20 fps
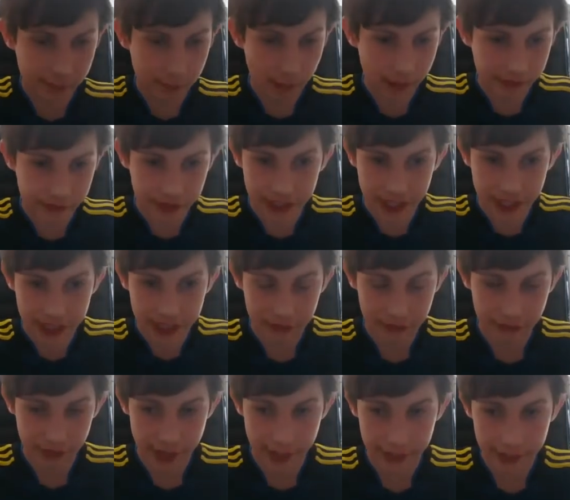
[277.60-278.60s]
expecting
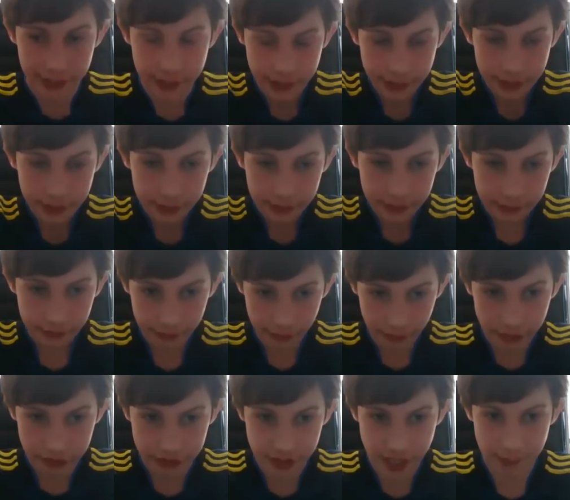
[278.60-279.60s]
anything
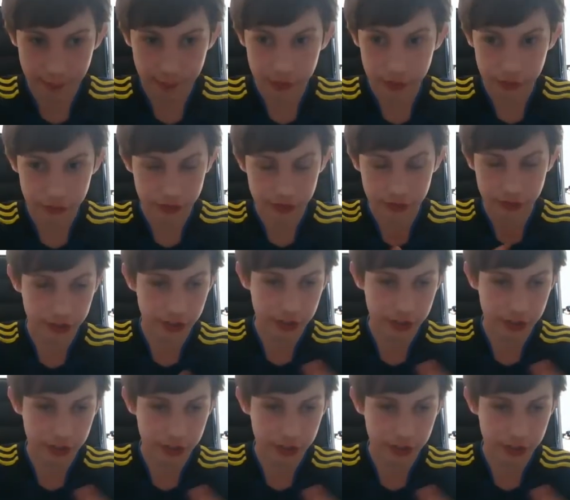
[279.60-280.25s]
the same? Because